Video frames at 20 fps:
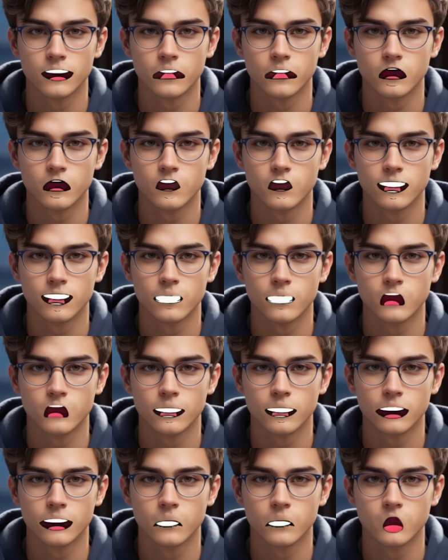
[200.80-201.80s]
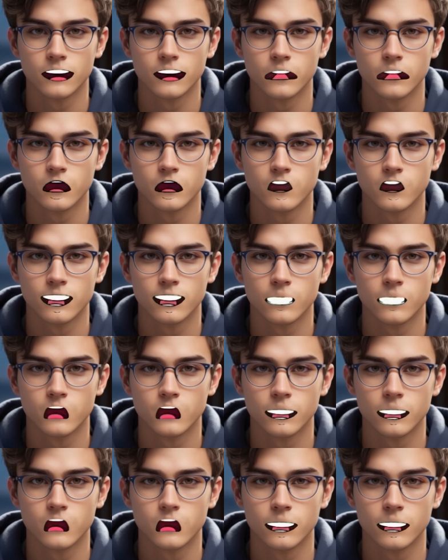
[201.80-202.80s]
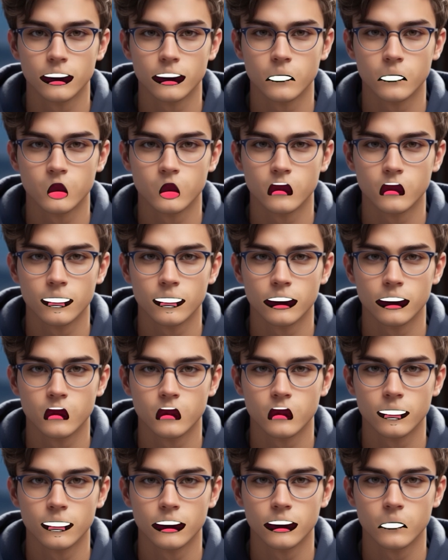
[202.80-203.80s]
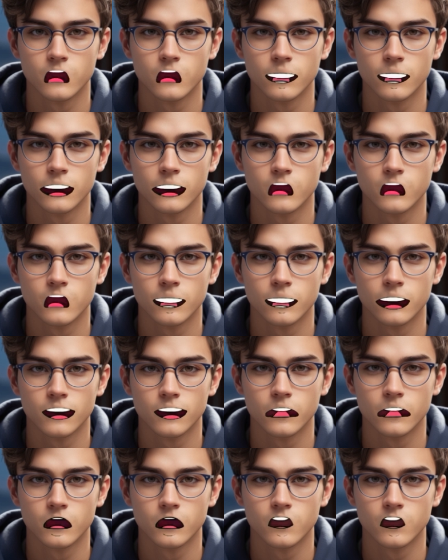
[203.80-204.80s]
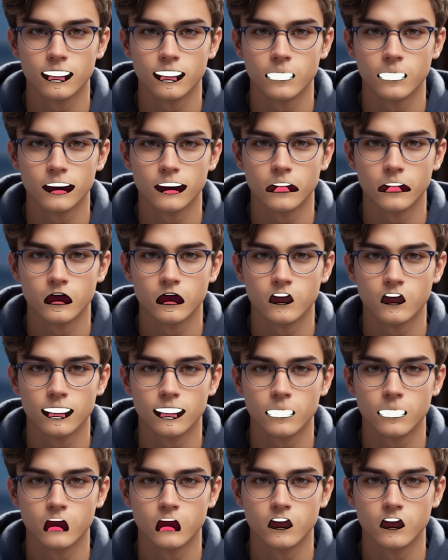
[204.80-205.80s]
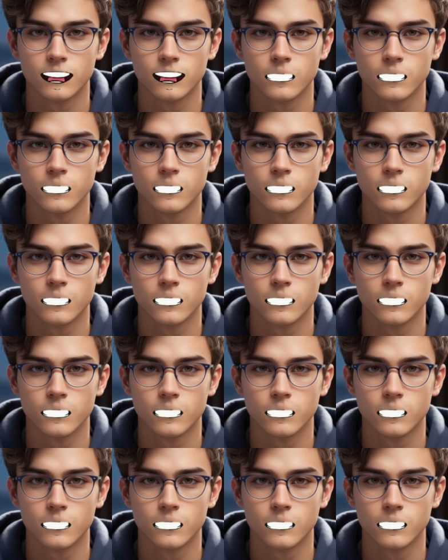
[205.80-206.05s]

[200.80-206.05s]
the right music and sound effects can elevate your video and help convey emotion.